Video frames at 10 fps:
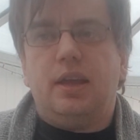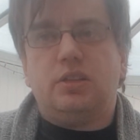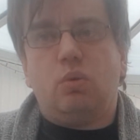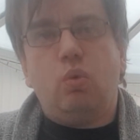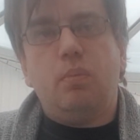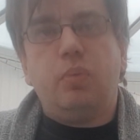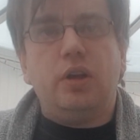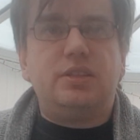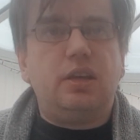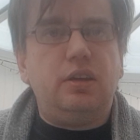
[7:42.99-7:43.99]
Is at what
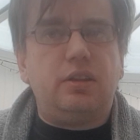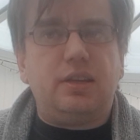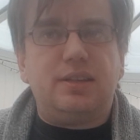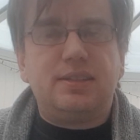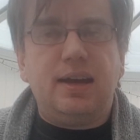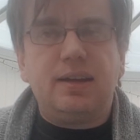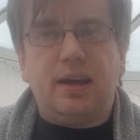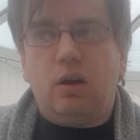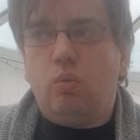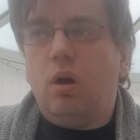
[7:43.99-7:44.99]
point are you the attacker?
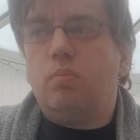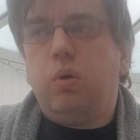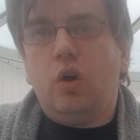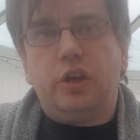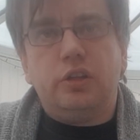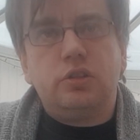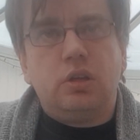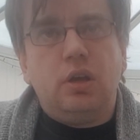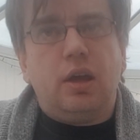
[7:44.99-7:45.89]
At what point